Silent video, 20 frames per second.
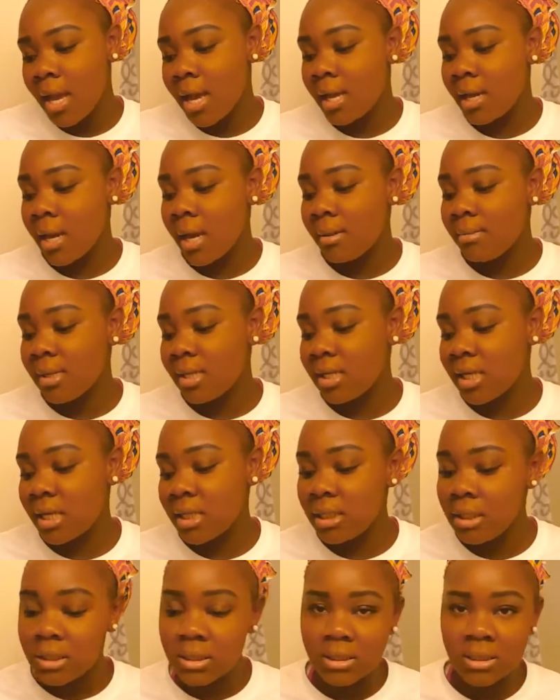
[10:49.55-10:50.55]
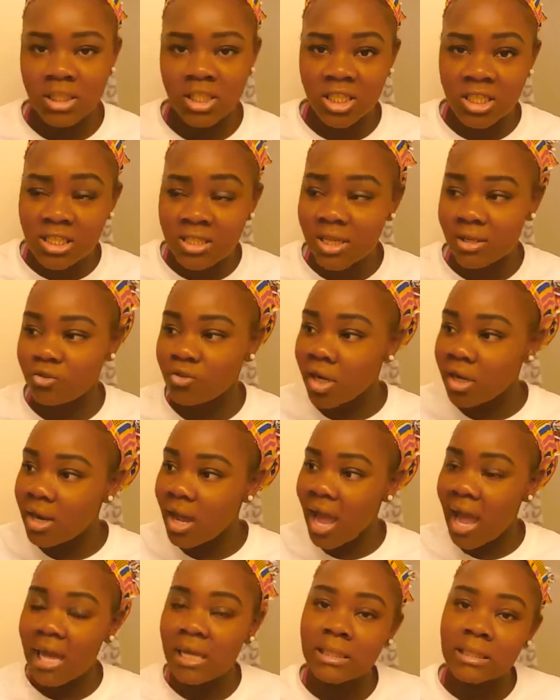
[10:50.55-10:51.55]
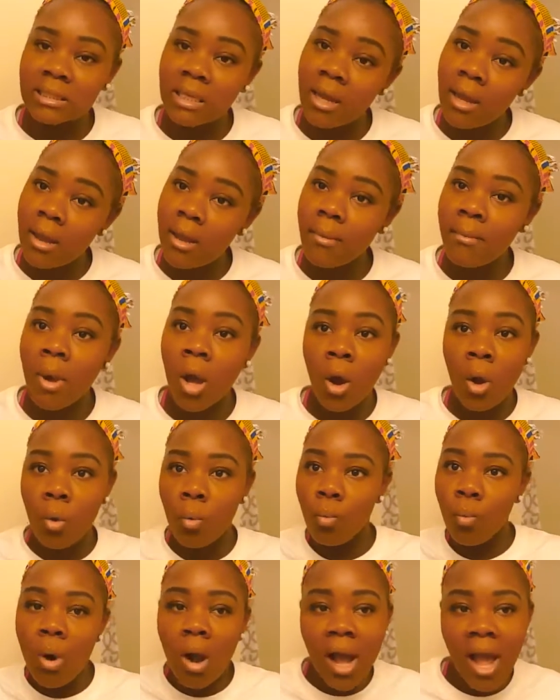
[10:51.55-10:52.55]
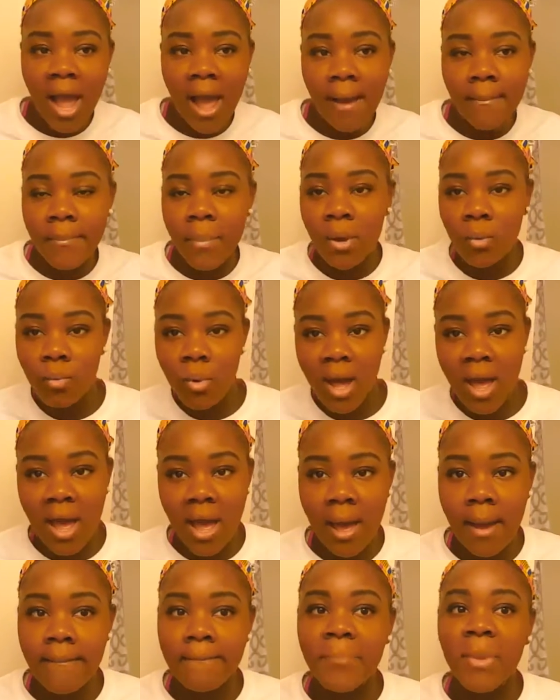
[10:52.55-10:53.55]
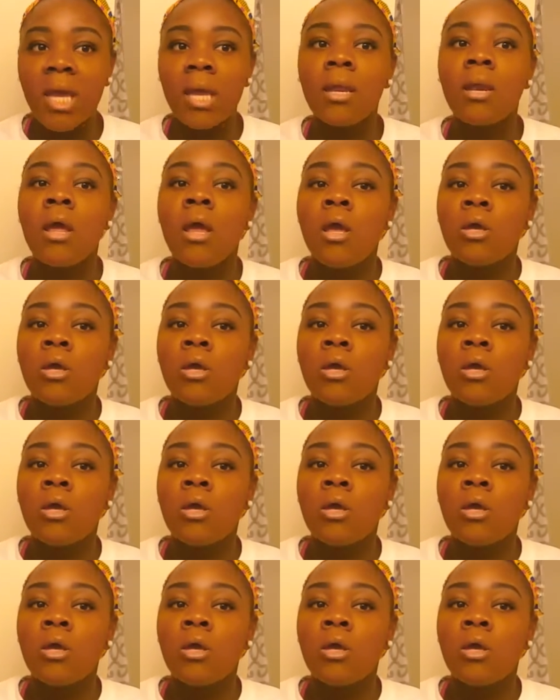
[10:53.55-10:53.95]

And then she's trying to ask him, what happened?